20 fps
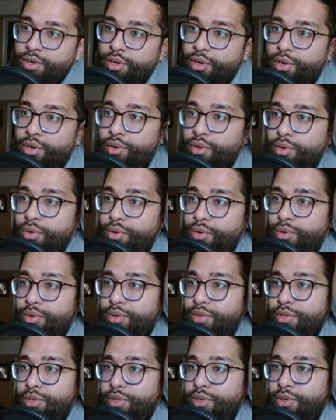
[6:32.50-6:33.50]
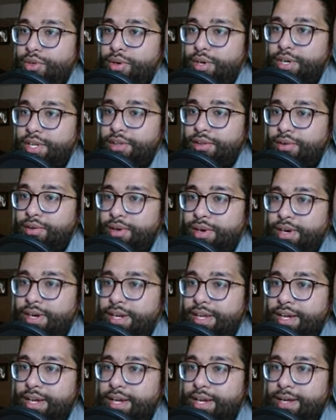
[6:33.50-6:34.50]
Oh, lordy lord.
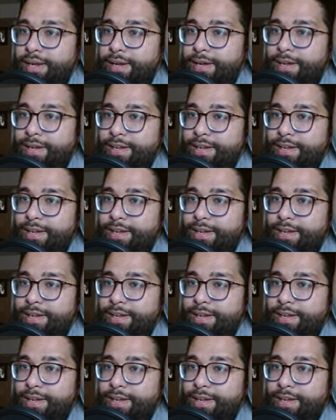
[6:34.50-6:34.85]
Uh,